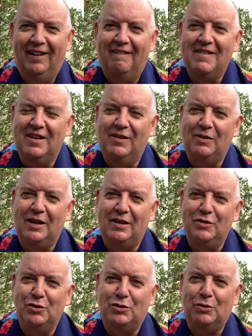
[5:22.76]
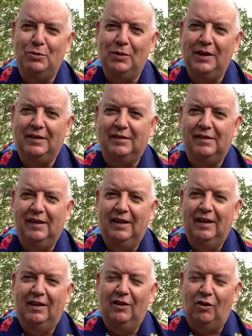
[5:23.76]
And so
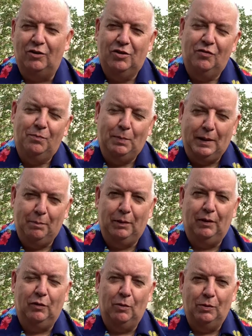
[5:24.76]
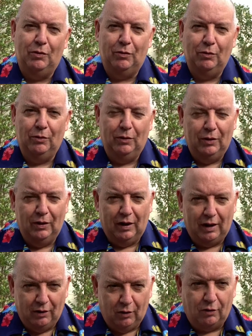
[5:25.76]
lots of people are going through
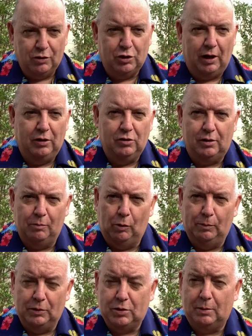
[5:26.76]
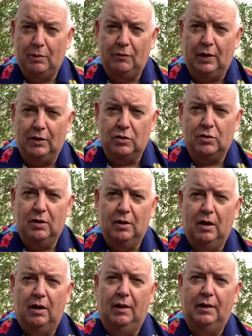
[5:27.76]
a lot of change at the moment. Some of us
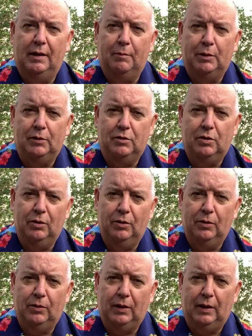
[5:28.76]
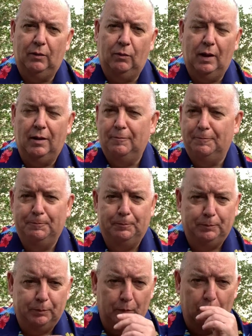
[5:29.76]
are able to think, well,
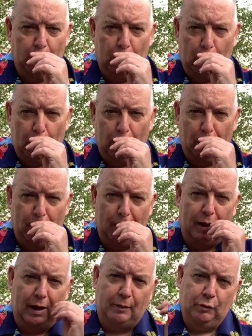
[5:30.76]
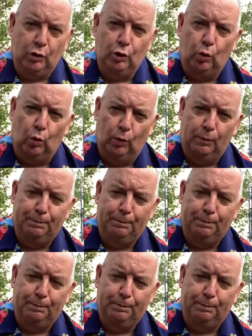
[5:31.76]
I'm going to go.